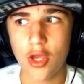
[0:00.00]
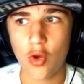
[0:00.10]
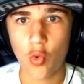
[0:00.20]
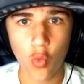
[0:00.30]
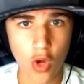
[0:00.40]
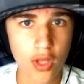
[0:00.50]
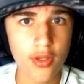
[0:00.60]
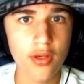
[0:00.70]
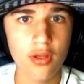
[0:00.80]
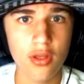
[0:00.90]

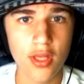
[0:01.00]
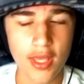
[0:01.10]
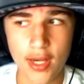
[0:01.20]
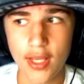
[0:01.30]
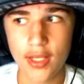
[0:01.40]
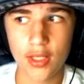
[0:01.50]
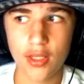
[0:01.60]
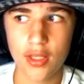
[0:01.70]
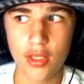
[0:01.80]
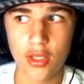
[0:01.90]
1 inning,
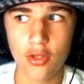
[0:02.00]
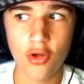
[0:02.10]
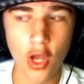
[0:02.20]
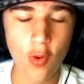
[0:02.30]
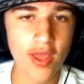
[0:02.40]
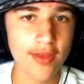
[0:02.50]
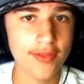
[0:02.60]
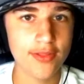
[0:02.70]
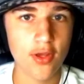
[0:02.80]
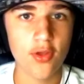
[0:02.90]
no
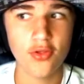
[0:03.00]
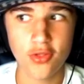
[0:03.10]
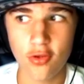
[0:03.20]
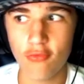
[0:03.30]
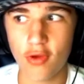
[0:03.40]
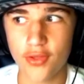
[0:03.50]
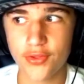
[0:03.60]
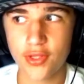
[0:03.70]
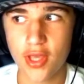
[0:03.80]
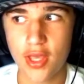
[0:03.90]
hits, 2
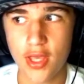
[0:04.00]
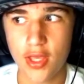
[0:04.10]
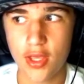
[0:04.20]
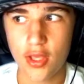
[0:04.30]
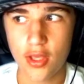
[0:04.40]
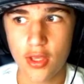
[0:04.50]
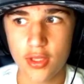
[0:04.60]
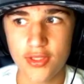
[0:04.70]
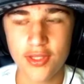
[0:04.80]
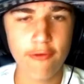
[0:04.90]
runs,
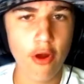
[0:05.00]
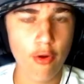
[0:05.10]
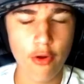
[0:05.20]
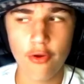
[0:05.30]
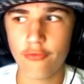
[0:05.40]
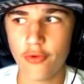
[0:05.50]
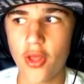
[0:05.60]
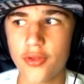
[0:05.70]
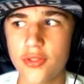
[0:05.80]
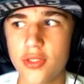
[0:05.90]
0 earned
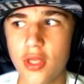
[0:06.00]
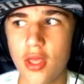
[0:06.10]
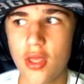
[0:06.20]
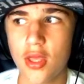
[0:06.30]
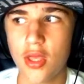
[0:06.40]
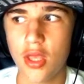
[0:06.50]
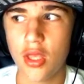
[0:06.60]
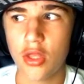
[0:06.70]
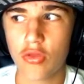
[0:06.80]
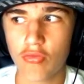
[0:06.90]
runs,
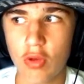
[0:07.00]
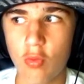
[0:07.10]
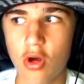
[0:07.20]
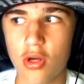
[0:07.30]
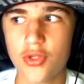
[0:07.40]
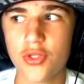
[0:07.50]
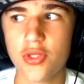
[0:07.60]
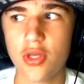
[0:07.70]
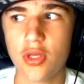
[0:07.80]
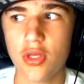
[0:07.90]
3 walks,
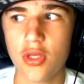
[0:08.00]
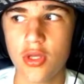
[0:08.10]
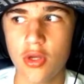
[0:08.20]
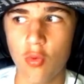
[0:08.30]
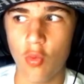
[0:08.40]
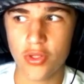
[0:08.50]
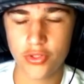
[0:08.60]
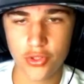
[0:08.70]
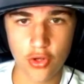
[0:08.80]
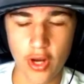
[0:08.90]
1
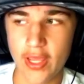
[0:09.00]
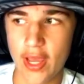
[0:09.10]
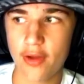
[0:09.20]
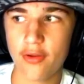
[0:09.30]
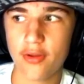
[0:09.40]
strikeout.